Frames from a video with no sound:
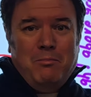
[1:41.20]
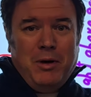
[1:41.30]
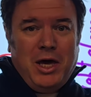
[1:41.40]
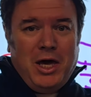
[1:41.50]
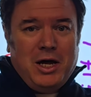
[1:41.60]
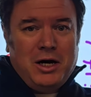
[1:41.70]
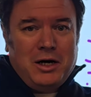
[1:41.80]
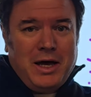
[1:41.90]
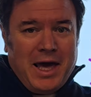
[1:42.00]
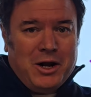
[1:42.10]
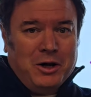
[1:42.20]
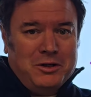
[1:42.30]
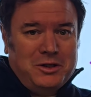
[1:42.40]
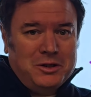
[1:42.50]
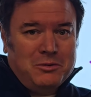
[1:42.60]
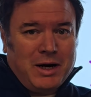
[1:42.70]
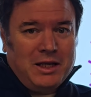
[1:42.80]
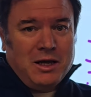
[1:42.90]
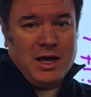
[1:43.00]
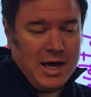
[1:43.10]
big handles,
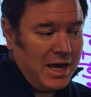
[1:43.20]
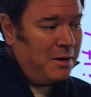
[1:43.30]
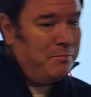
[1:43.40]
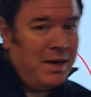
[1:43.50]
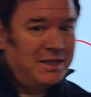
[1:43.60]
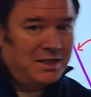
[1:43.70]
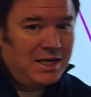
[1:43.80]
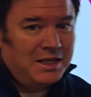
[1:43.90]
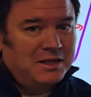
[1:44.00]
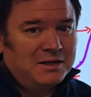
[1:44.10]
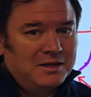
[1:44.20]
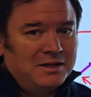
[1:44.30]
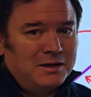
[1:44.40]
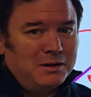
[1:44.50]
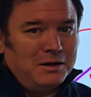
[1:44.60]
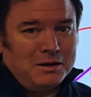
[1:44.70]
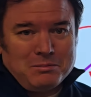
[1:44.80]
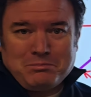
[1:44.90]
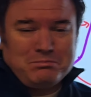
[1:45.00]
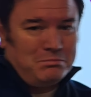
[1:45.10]
right, and a big seat.
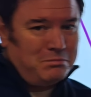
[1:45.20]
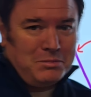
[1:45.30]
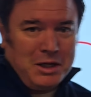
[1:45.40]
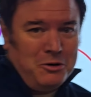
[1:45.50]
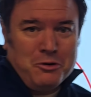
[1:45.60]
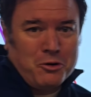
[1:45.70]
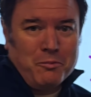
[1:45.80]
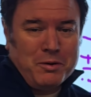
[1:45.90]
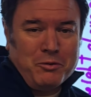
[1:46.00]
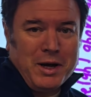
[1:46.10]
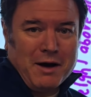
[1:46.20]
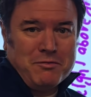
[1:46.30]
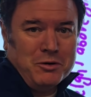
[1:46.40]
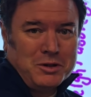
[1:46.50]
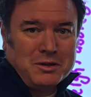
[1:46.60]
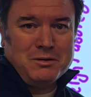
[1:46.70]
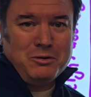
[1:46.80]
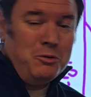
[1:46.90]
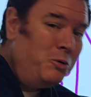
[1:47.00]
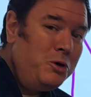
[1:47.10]
In Europe, we
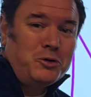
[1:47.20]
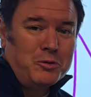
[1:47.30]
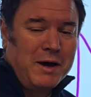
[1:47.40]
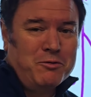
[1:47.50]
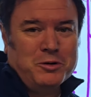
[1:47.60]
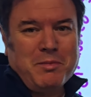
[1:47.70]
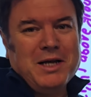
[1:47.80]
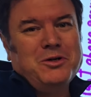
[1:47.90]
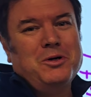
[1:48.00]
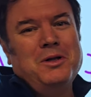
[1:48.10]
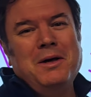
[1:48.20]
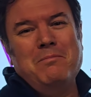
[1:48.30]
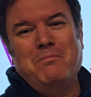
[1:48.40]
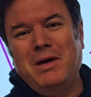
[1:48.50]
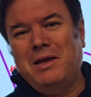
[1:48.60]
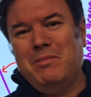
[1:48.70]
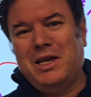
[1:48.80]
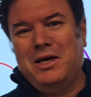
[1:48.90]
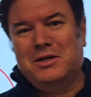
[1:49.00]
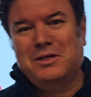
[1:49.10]
used to have those bicycles
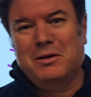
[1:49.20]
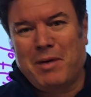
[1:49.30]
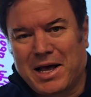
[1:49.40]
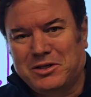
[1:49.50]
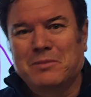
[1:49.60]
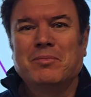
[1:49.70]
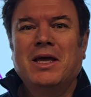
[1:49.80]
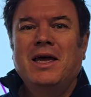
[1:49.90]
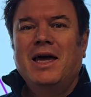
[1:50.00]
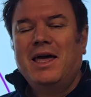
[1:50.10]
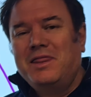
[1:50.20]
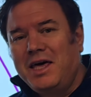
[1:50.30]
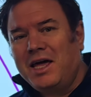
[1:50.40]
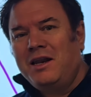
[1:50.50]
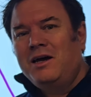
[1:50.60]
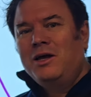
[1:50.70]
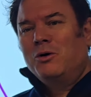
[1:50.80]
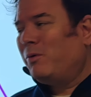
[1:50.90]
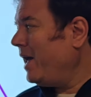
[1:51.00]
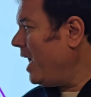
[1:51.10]
many years in the past. And
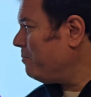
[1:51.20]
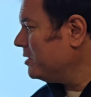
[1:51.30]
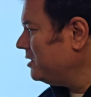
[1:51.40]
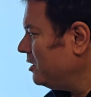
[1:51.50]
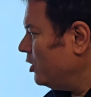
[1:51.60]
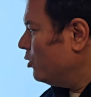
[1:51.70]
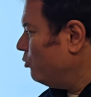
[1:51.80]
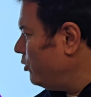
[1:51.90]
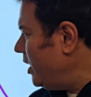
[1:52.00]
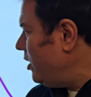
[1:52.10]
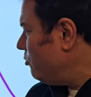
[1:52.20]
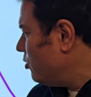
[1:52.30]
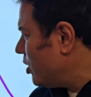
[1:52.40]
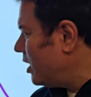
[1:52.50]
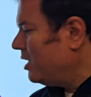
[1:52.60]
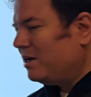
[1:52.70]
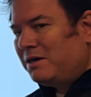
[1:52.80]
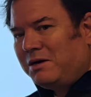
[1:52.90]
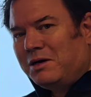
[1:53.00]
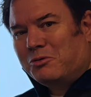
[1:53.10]
then what happened, we were
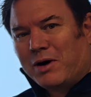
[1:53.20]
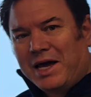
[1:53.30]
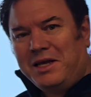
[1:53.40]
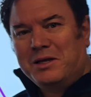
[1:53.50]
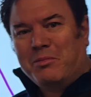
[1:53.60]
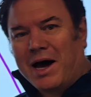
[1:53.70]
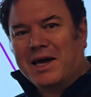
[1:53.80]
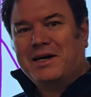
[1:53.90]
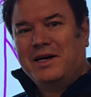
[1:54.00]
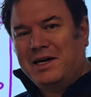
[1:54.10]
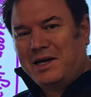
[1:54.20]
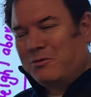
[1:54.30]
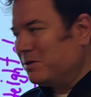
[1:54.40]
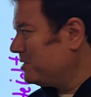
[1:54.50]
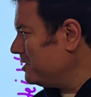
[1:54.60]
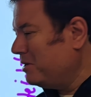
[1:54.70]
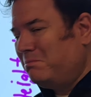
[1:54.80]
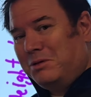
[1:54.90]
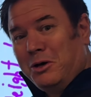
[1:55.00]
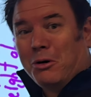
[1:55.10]
riding the bike, and I was
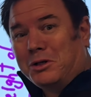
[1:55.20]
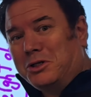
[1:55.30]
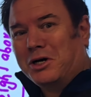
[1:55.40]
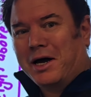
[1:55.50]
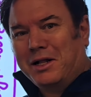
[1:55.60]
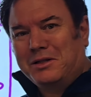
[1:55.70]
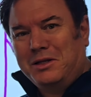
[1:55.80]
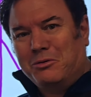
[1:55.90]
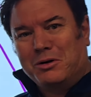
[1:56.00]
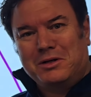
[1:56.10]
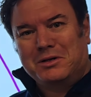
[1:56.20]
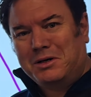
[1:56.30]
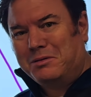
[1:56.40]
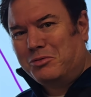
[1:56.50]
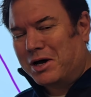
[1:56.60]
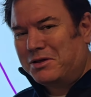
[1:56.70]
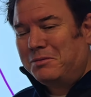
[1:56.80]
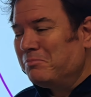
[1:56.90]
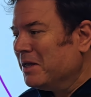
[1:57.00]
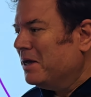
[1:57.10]
the older child, the older
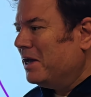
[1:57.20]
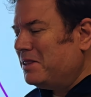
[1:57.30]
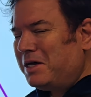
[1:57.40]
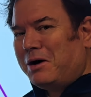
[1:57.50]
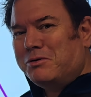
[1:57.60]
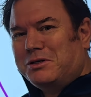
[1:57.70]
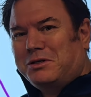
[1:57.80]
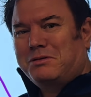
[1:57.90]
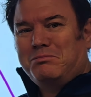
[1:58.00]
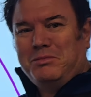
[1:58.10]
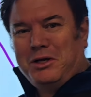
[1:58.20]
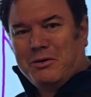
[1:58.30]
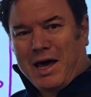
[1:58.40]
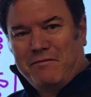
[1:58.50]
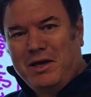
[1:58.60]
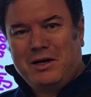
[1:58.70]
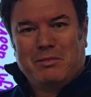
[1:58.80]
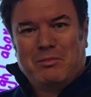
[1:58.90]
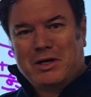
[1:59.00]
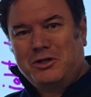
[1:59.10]
brother, and then I was, having
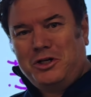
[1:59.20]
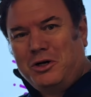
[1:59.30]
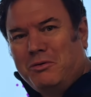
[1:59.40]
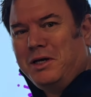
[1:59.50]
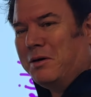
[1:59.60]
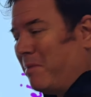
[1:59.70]
my brother Gino in the